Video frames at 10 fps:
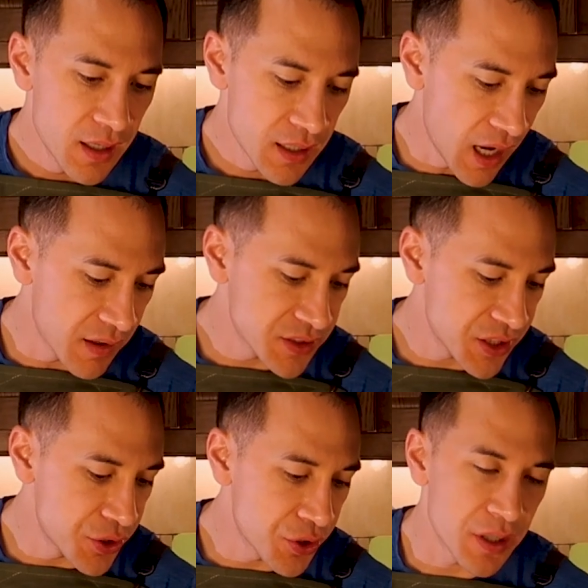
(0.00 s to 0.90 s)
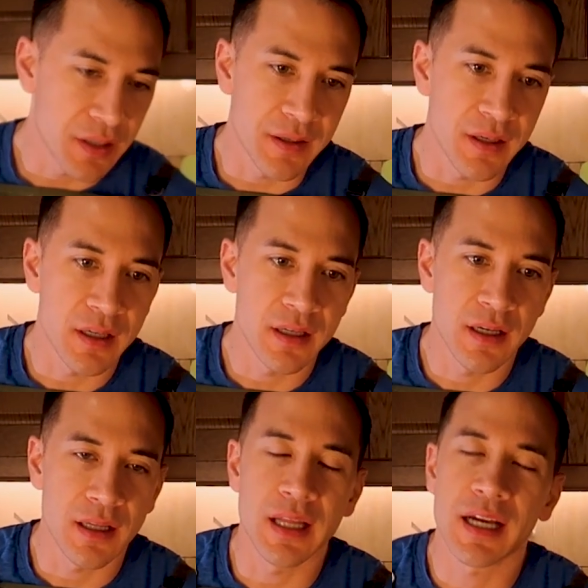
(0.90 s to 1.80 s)
Now obviously you can
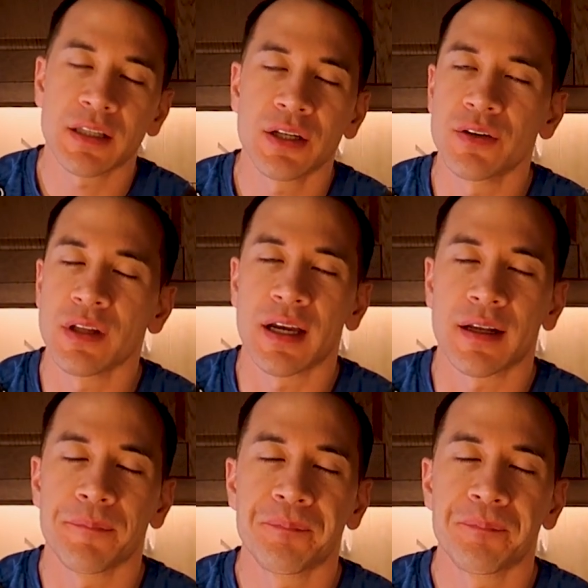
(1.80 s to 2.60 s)
elect to like